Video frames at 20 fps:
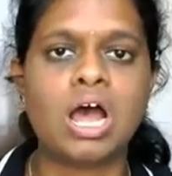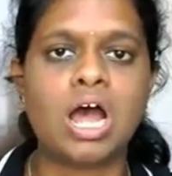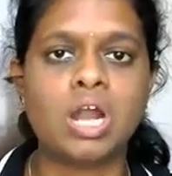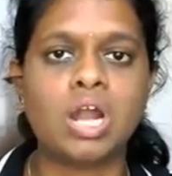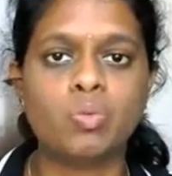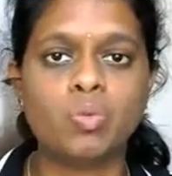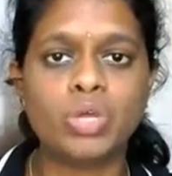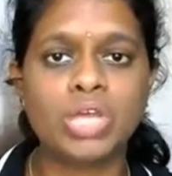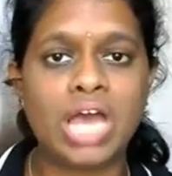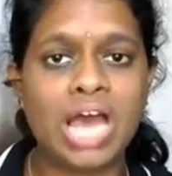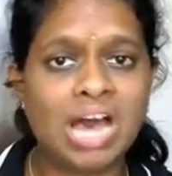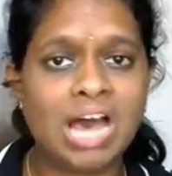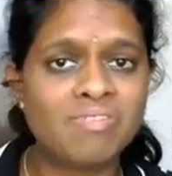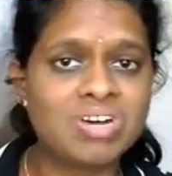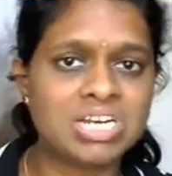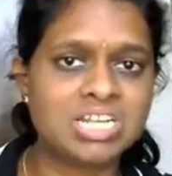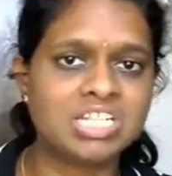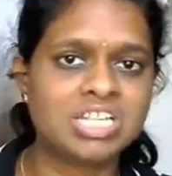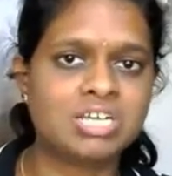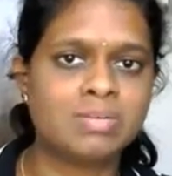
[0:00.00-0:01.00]
And we have
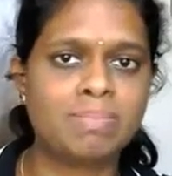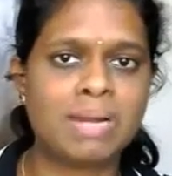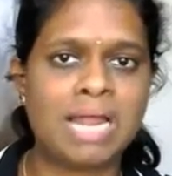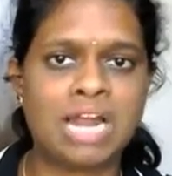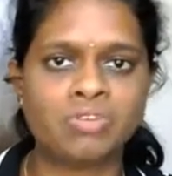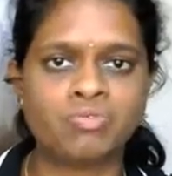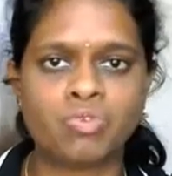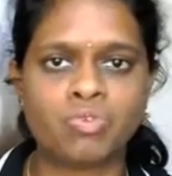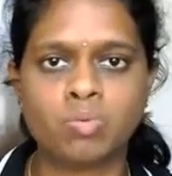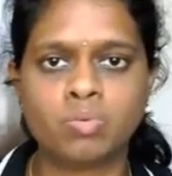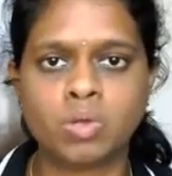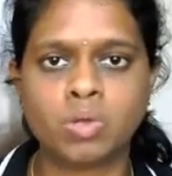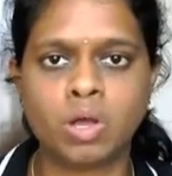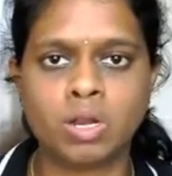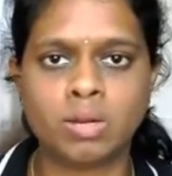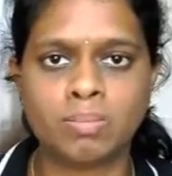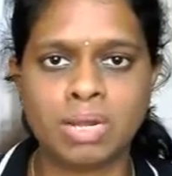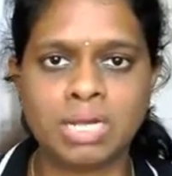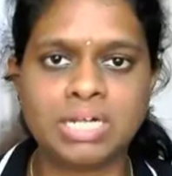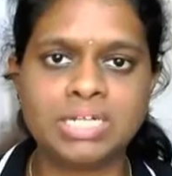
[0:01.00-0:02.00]
another platform
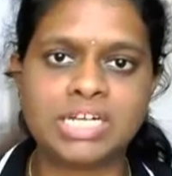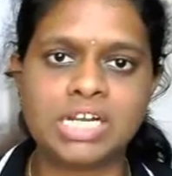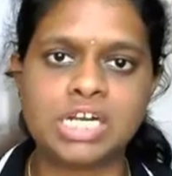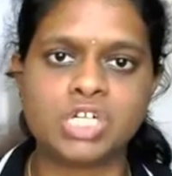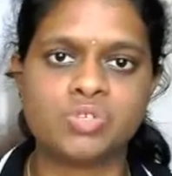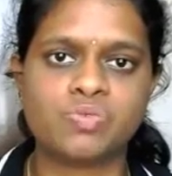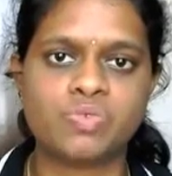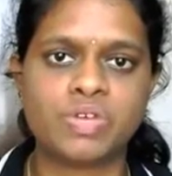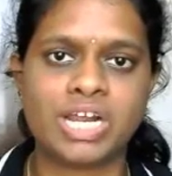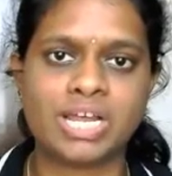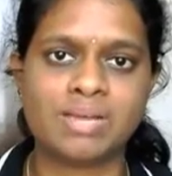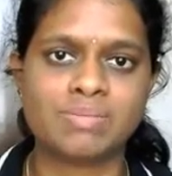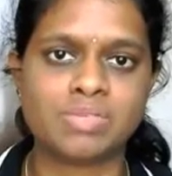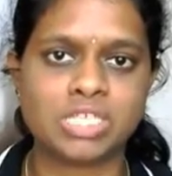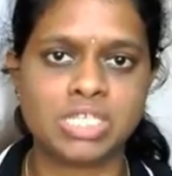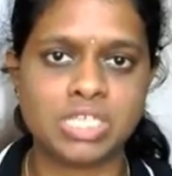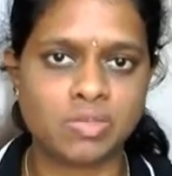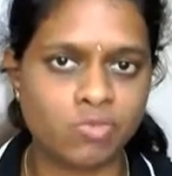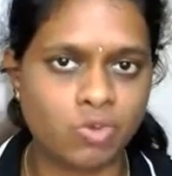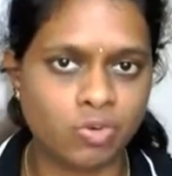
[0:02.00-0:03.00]
called MulteArts where I'm
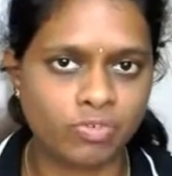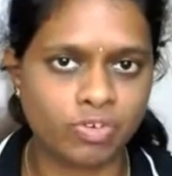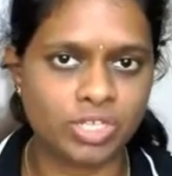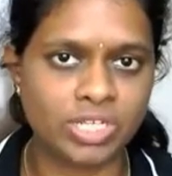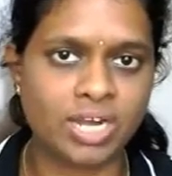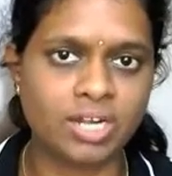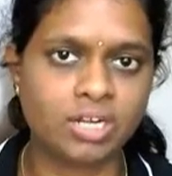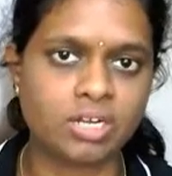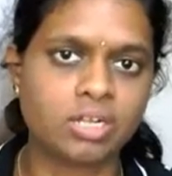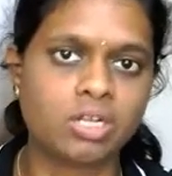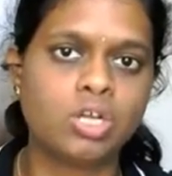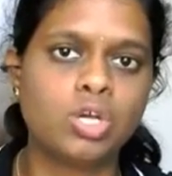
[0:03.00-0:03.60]
C E O for that.